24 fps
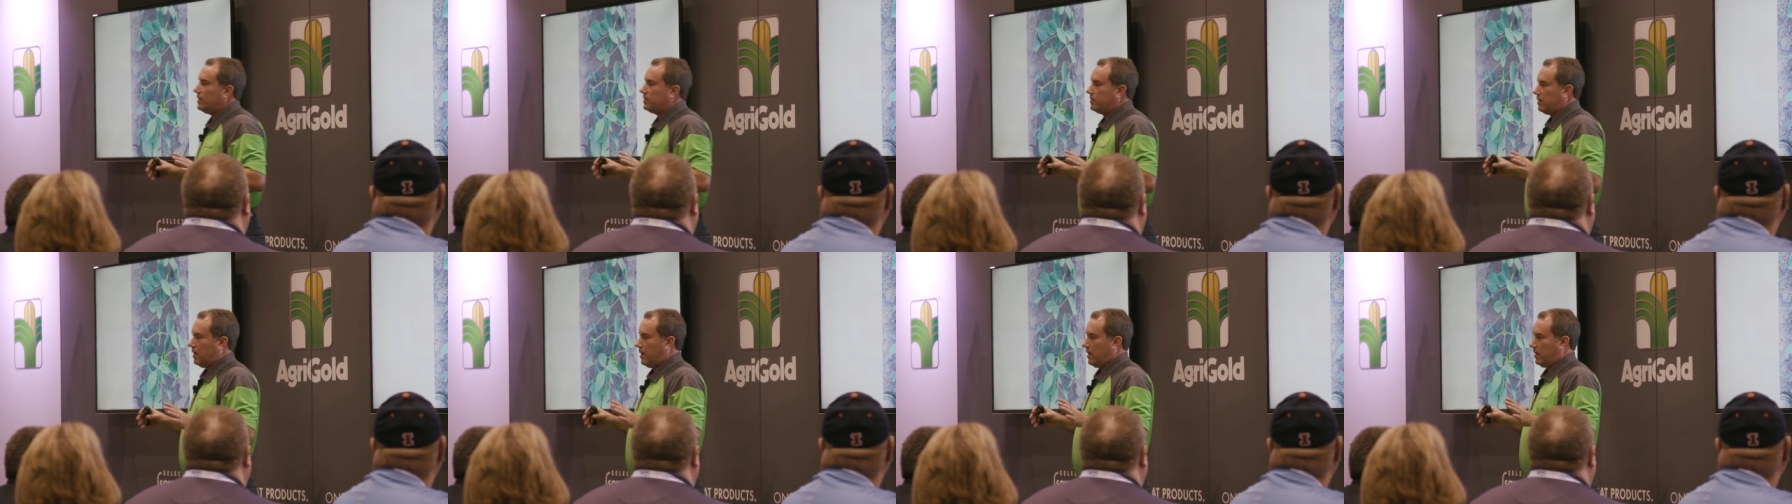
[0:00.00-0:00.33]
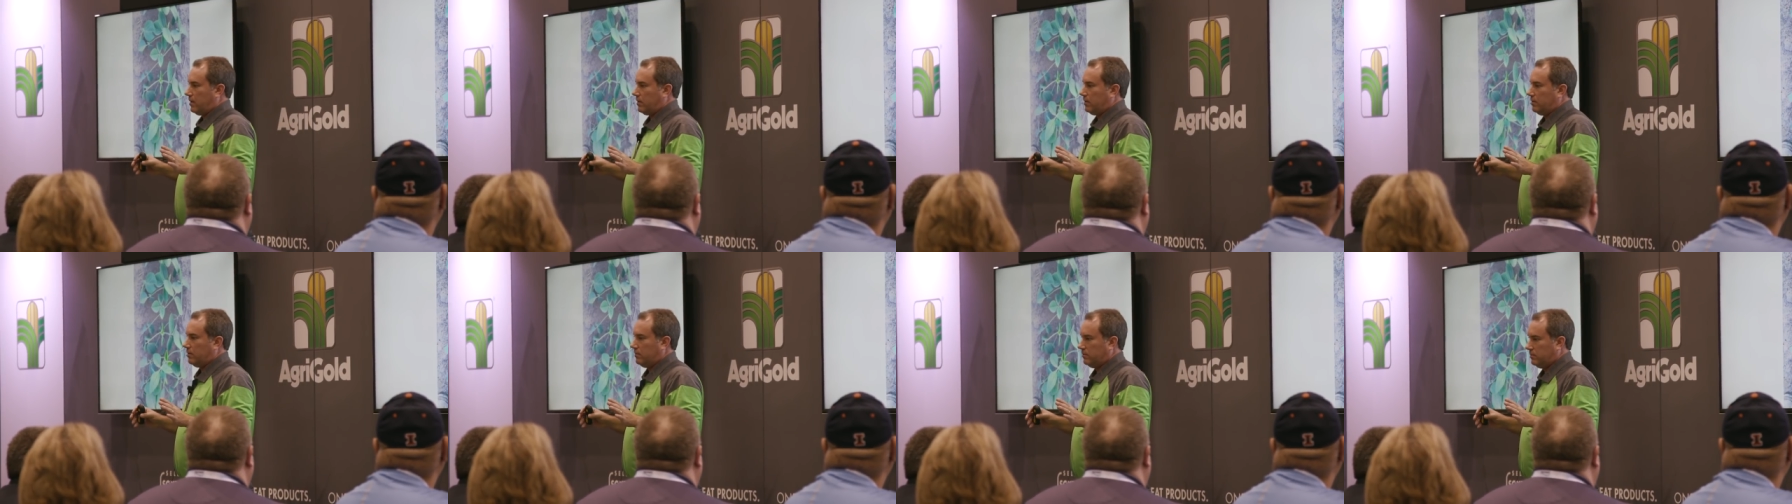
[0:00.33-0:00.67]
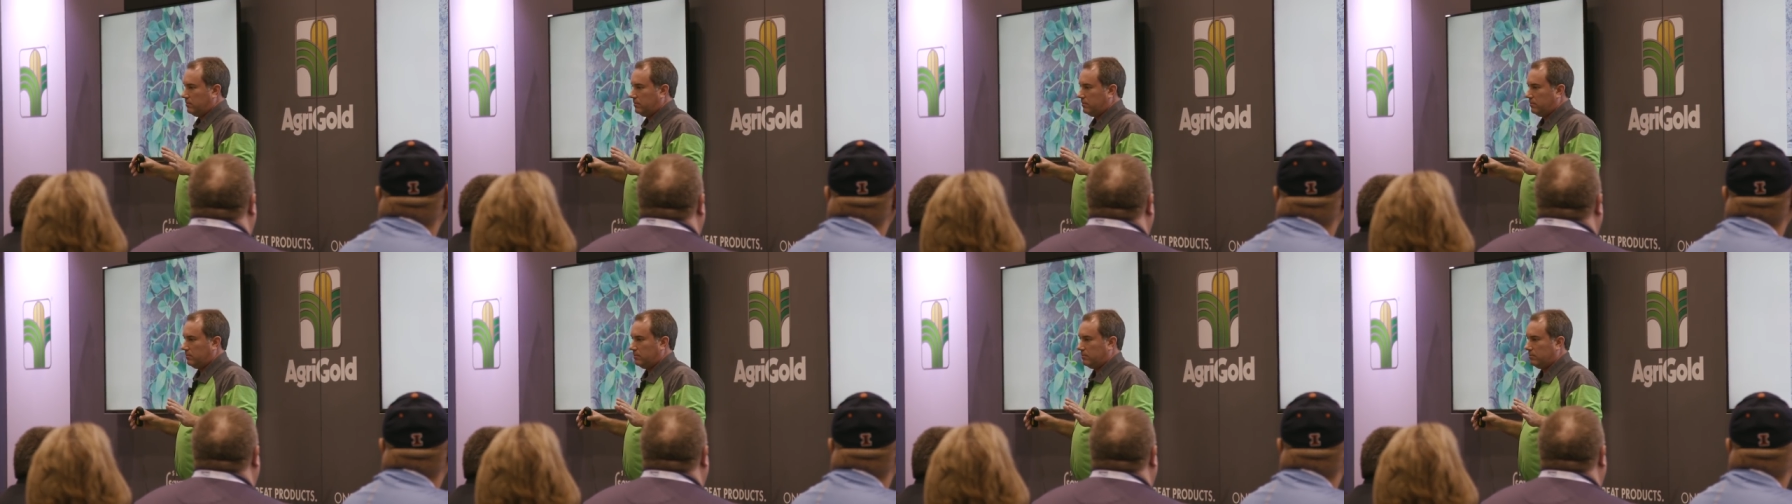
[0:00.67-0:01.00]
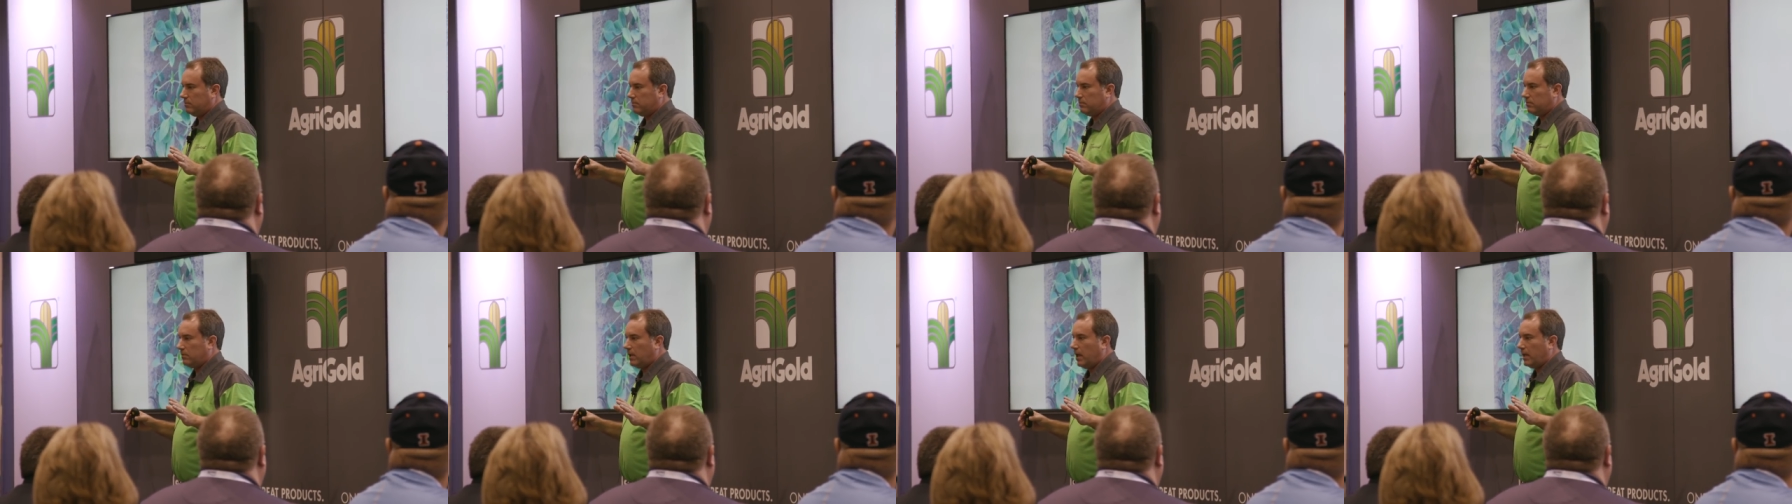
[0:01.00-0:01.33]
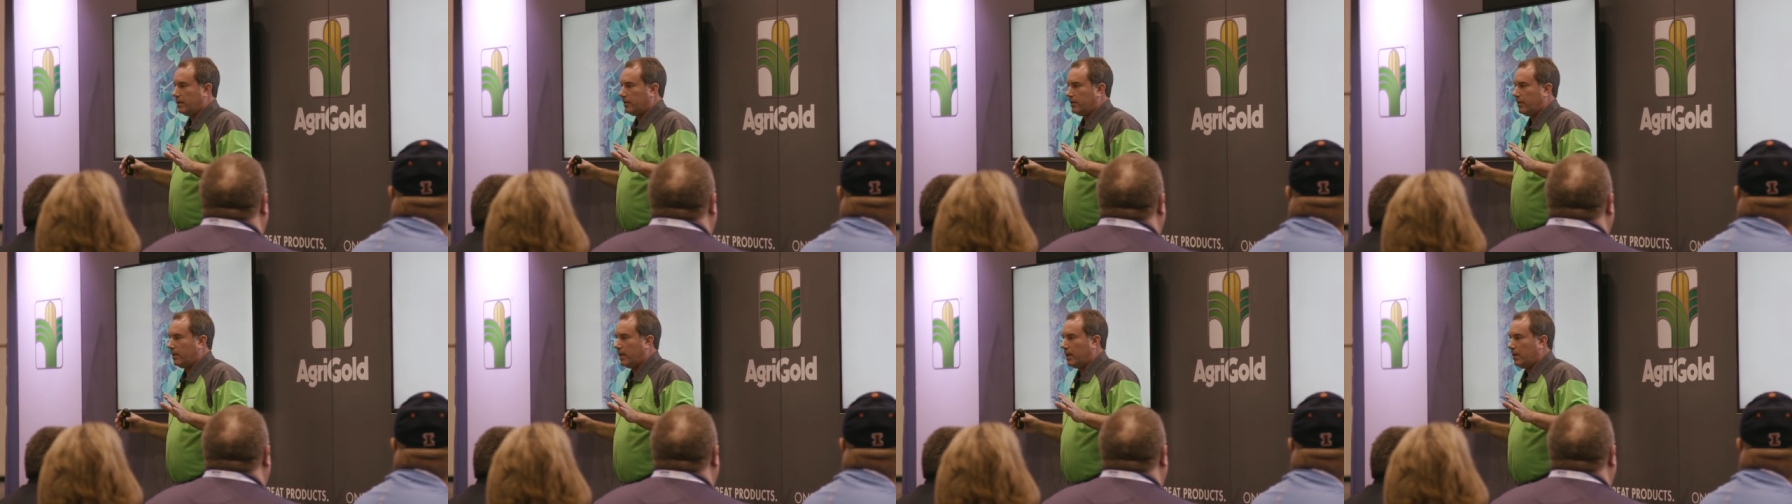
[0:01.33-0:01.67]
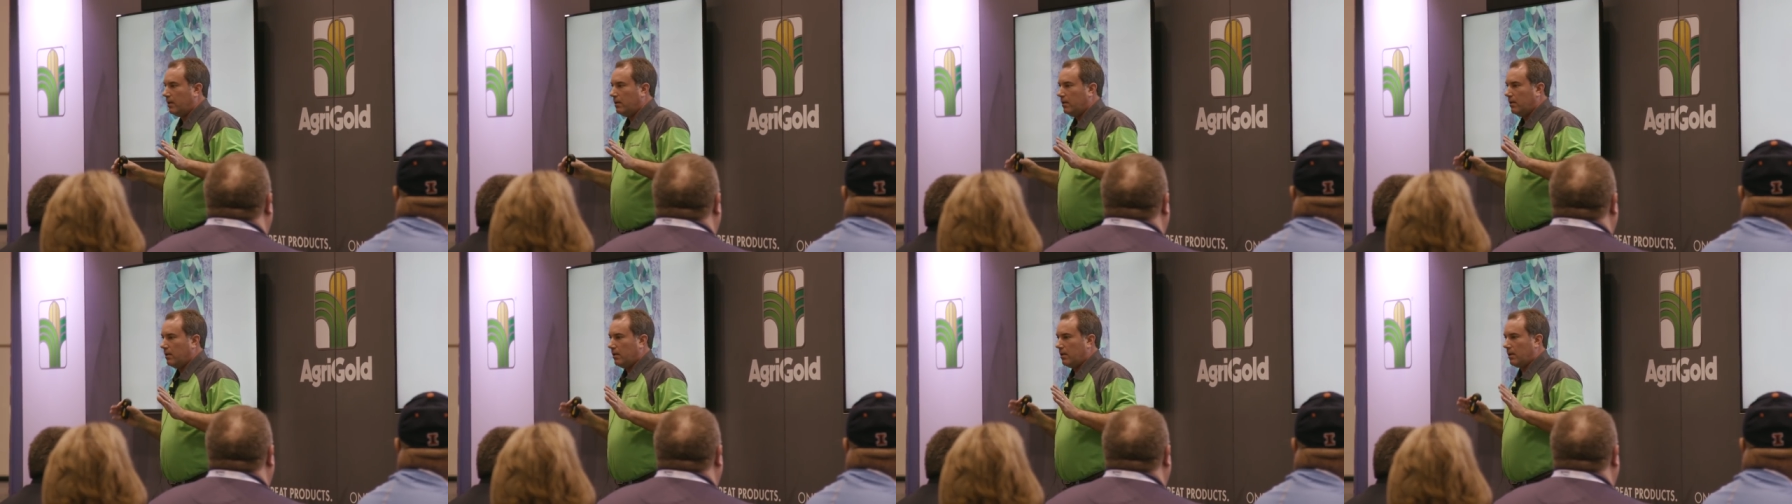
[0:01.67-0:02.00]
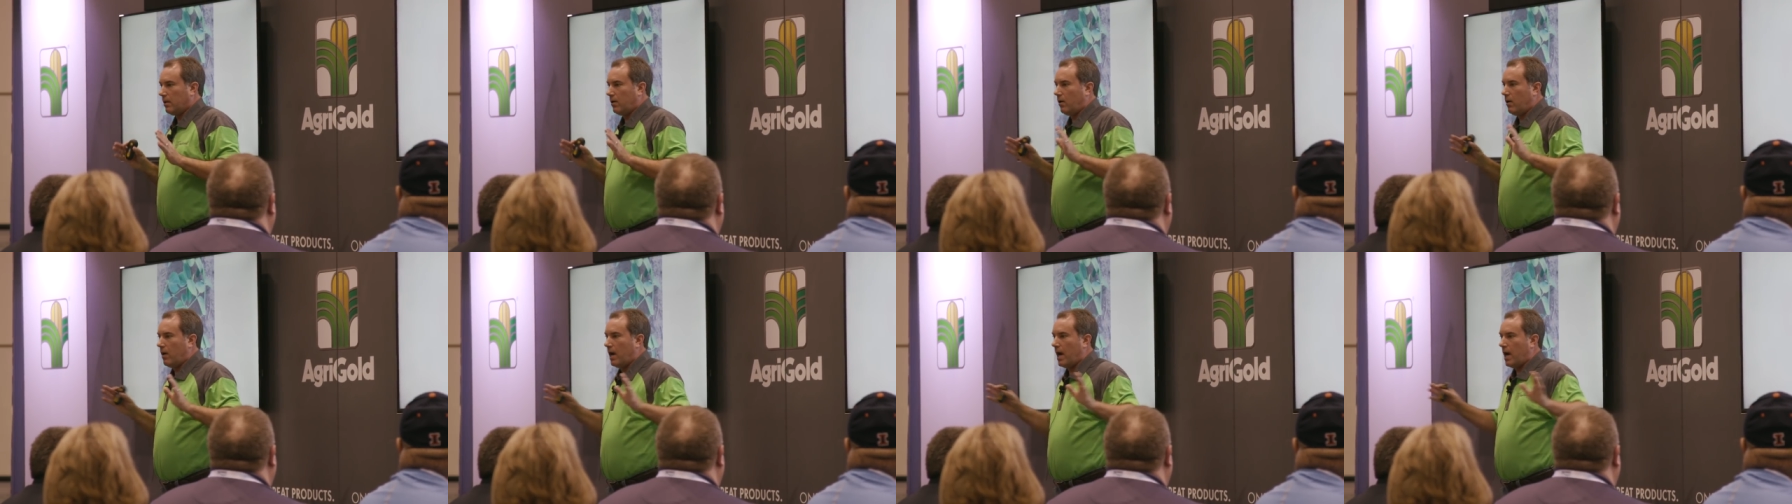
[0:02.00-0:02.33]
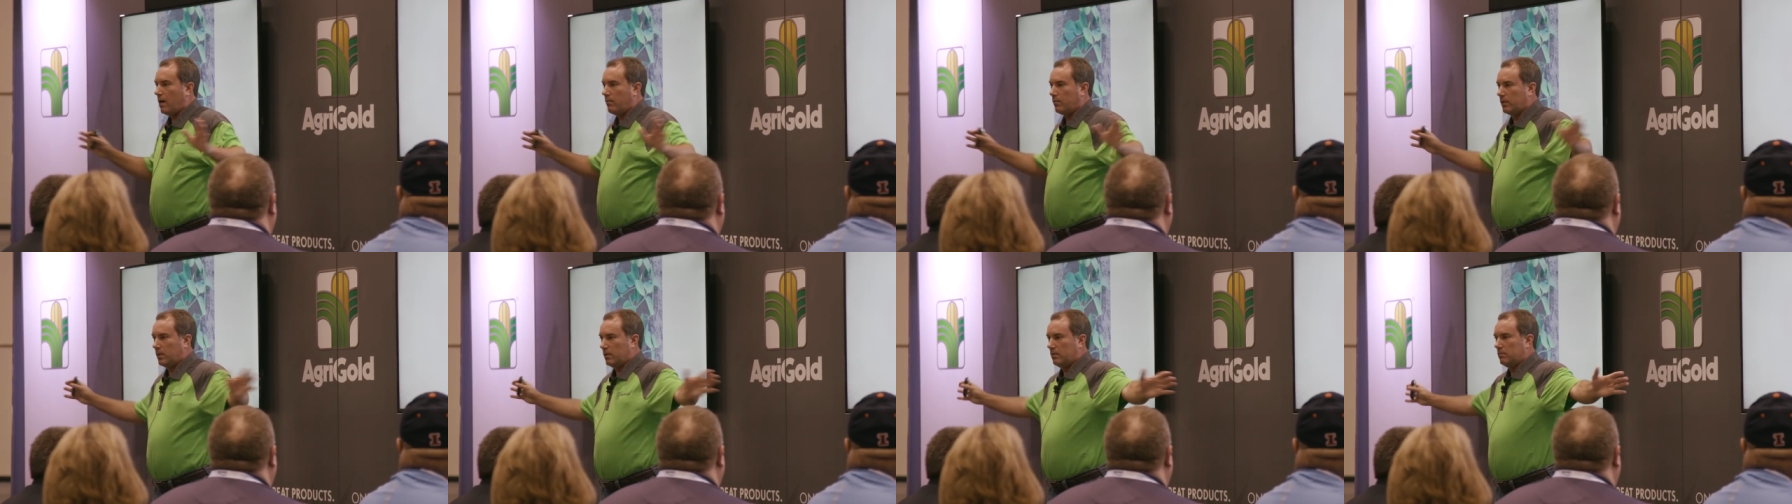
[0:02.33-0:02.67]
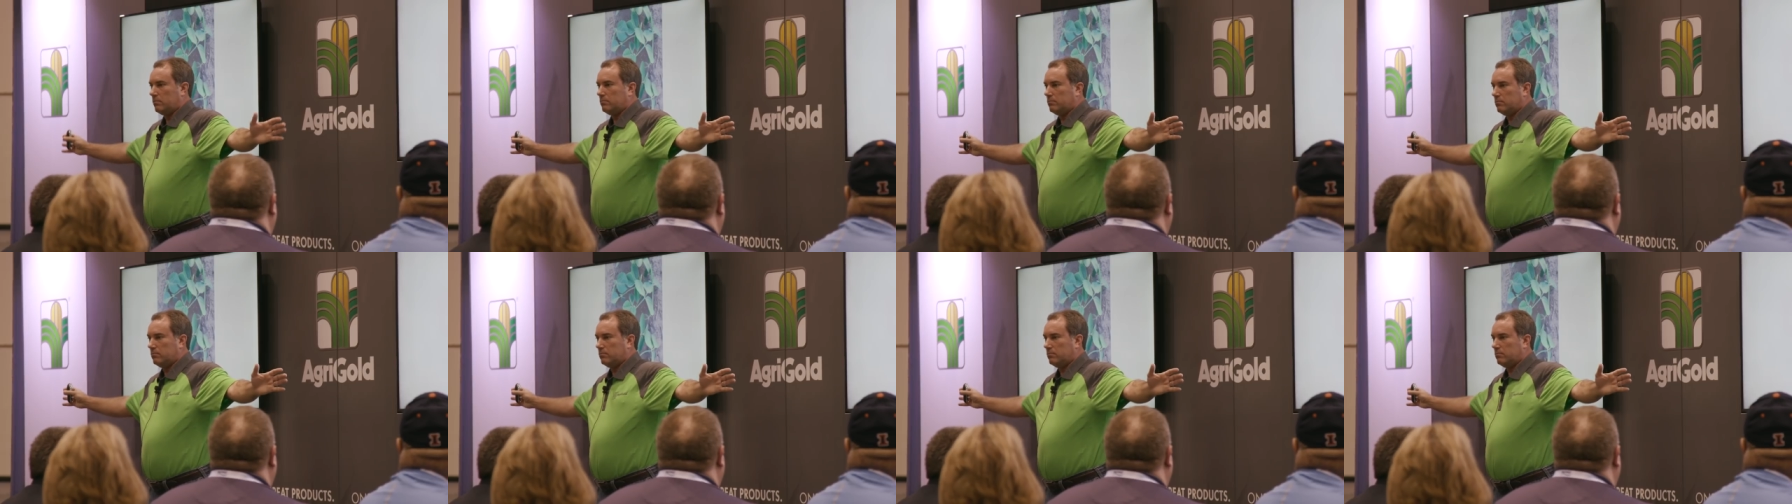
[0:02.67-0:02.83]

each other, right, do they? They grow outward.